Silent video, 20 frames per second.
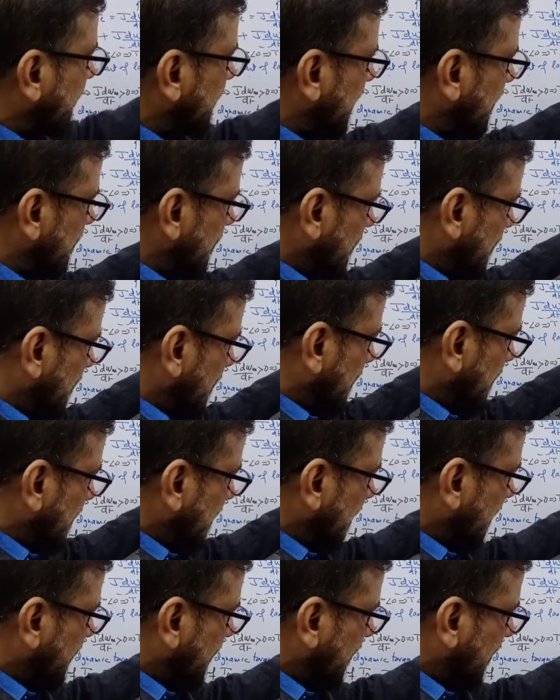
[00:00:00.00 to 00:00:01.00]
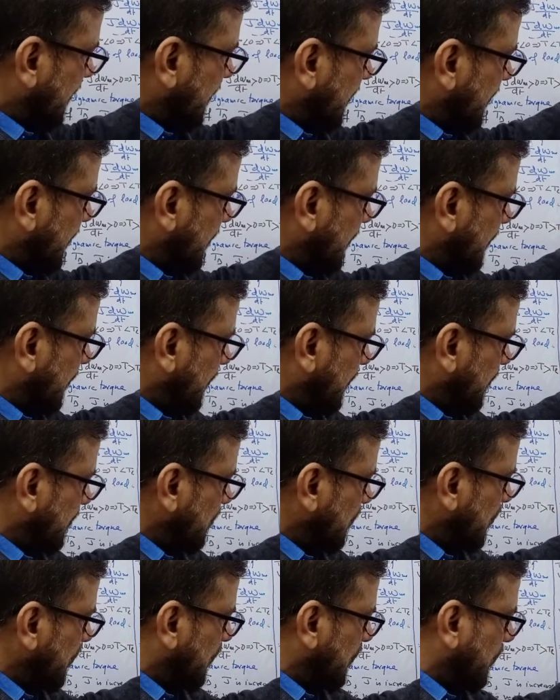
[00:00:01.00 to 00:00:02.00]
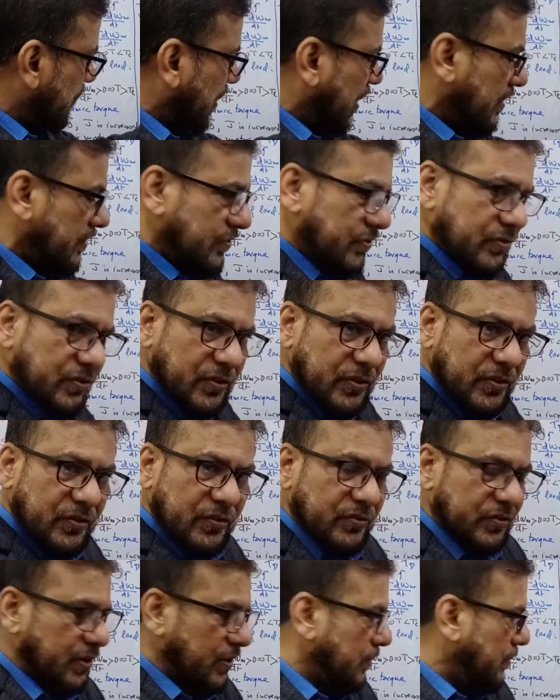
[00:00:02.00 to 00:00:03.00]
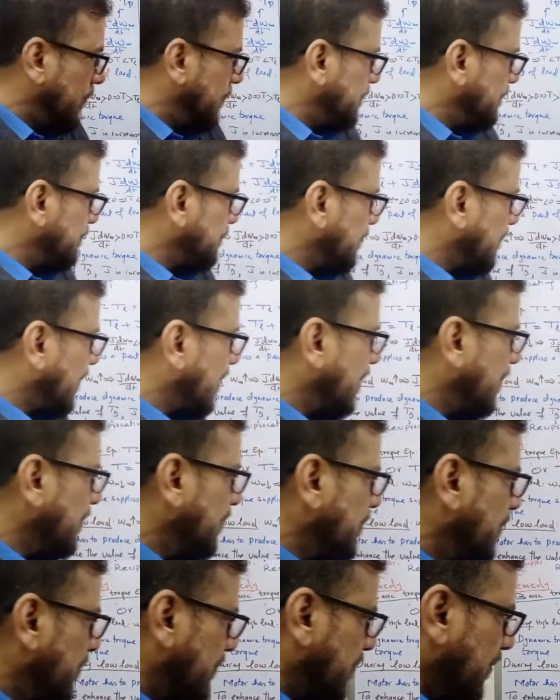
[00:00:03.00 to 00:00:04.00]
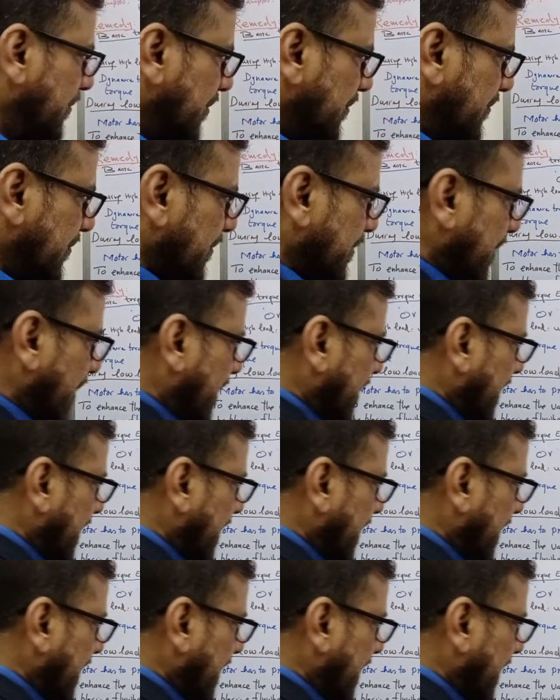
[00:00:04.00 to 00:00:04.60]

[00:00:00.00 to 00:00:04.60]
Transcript: value, it will move towards 0. So this is the